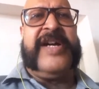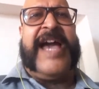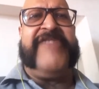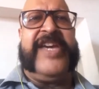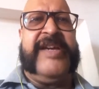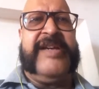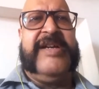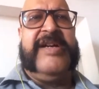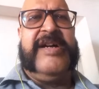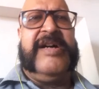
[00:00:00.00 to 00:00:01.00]
having
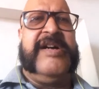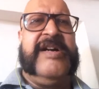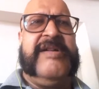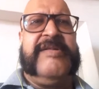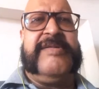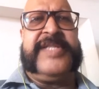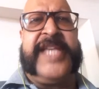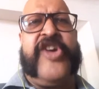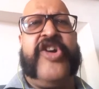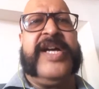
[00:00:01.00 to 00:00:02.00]

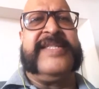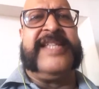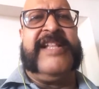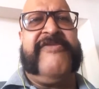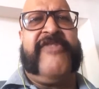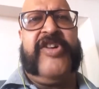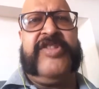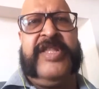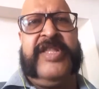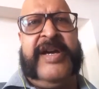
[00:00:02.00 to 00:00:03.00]
secured herself
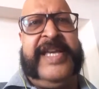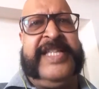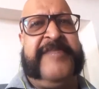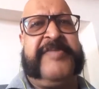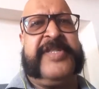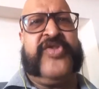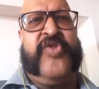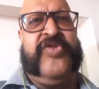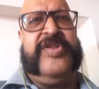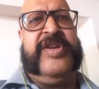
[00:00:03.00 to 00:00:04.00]
on Egypt's
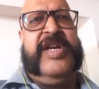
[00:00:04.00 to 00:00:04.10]
throne,